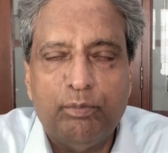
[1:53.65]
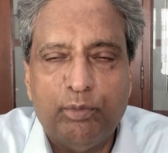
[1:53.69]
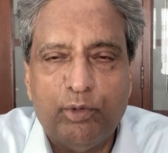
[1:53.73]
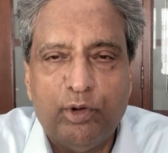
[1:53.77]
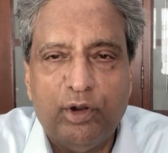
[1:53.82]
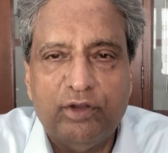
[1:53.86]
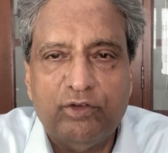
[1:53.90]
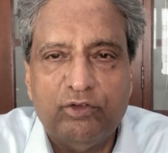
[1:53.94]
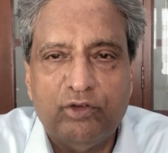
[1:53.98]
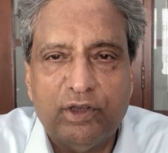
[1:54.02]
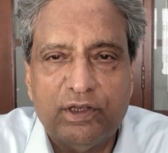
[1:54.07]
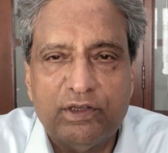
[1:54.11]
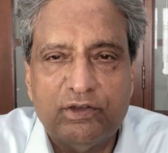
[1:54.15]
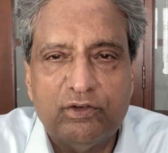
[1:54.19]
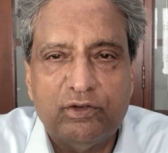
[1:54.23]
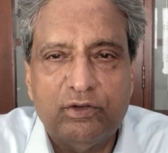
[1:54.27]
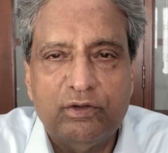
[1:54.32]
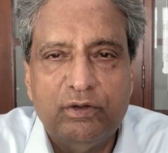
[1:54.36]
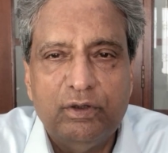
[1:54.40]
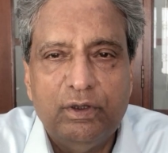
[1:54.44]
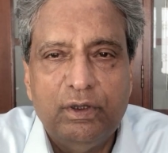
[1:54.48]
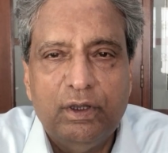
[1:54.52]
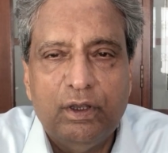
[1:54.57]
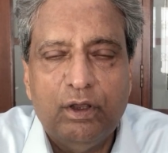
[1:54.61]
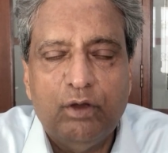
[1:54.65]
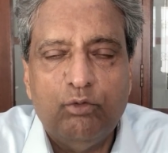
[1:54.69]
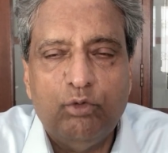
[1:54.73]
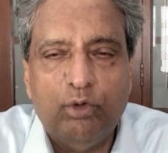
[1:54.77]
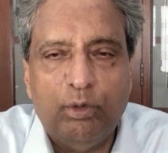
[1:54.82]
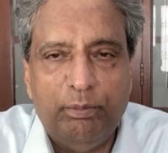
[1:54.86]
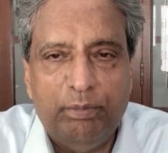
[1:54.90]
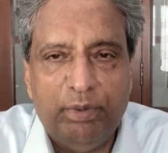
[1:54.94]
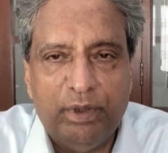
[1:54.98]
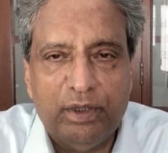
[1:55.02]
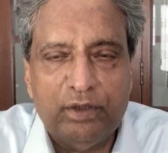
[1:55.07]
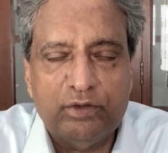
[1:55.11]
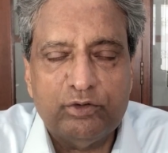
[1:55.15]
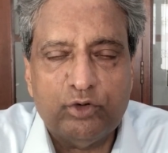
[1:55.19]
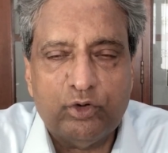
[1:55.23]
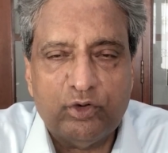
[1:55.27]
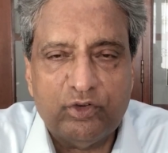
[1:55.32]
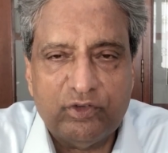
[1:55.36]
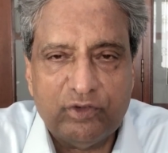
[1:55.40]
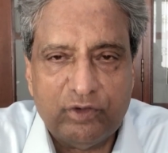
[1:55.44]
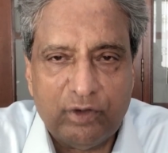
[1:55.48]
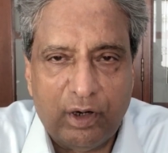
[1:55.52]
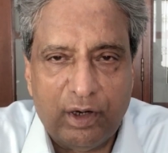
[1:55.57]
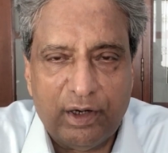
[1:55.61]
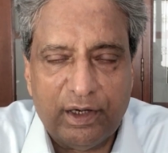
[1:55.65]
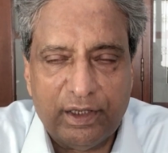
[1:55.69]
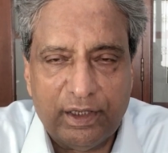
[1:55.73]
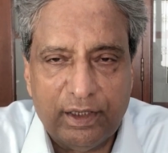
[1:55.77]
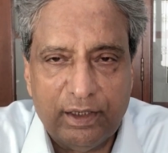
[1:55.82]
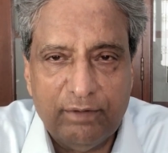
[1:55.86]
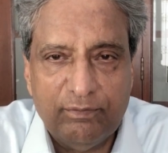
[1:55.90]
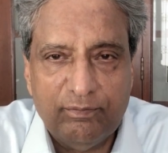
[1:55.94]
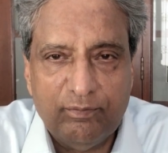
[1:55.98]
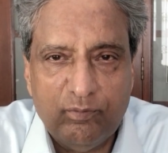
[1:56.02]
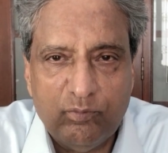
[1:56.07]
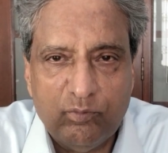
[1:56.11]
projects were built or started.